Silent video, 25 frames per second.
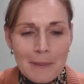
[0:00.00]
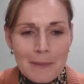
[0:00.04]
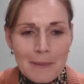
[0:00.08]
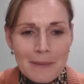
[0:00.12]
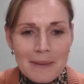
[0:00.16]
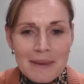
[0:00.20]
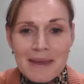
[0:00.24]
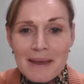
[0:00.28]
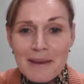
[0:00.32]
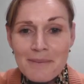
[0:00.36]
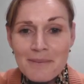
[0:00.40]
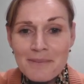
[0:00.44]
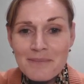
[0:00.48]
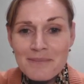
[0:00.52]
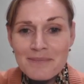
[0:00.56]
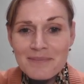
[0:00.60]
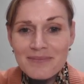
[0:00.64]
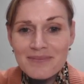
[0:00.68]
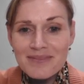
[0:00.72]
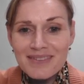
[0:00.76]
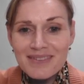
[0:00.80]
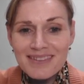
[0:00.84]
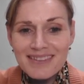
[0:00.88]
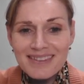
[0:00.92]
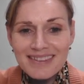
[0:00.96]
Yeah,
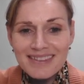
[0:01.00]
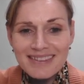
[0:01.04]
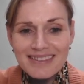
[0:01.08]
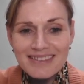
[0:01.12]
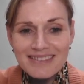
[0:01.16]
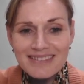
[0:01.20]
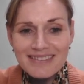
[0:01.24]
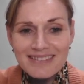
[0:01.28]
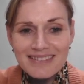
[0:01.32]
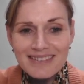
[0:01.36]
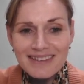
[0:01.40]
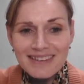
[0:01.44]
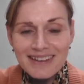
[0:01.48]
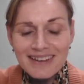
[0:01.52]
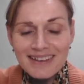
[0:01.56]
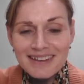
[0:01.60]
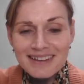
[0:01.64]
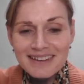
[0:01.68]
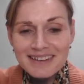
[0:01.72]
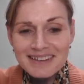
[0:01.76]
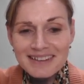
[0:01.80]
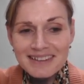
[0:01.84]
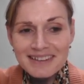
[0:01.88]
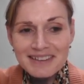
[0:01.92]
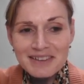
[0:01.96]

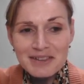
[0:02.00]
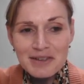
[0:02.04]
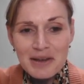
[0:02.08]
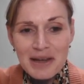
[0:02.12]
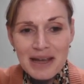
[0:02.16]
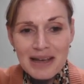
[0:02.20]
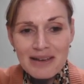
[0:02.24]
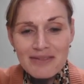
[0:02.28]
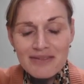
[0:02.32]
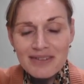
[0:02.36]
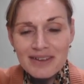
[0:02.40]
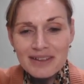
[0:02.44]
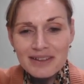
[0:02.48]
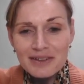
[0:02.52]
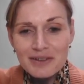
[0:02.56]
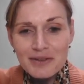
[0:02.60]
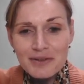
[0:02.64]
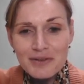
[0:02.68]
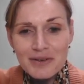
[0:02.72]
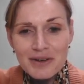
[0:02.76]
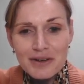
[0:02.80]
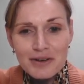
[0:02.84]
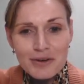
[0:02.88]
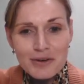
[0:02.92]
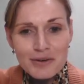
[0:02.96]
here you have a
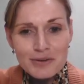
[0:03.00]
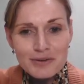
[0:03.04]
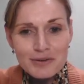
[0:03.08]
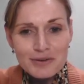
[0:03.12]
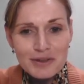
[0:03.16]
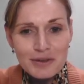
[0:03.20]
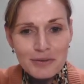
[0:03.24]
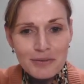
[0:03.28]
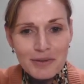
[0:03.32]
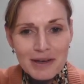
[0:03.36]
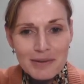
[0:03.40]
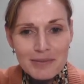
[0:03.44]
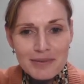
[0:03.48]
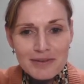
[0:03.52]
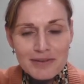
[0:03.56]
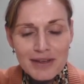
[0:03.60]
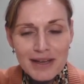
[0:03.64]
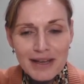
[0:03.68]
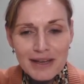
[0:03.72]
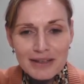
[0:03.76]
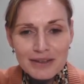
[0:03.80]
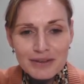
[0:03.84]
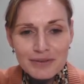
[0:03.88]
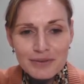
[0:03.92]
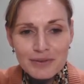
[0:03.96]
QR code to the
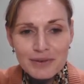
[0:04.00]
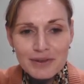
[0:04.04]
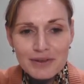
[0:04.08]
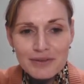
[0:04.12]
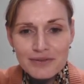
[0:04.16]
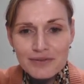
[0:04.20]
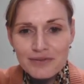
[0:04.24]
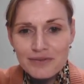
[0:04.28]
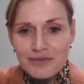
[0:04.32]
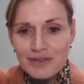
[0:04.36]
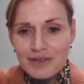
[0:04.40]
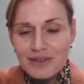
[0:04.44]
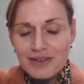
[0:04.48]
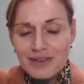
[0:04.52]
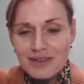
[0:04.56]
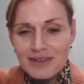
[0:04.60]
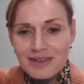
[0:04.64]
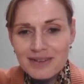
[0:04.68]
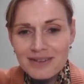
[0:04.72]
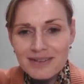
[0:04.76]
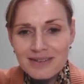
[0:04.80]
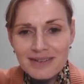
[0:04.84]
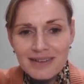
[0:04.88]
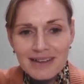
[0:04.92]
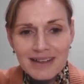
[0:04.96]
website with,
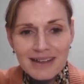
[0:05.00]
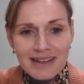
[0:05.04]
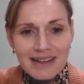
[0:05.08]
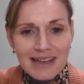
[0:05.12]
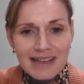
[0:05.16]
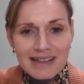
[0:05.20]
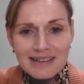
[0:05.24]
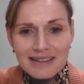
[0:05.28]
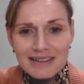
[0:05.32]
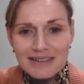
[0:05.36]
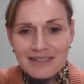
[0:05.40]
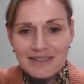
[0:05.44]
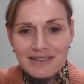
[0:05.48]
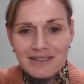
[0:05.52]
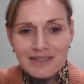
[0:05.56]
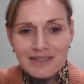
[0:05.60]
again,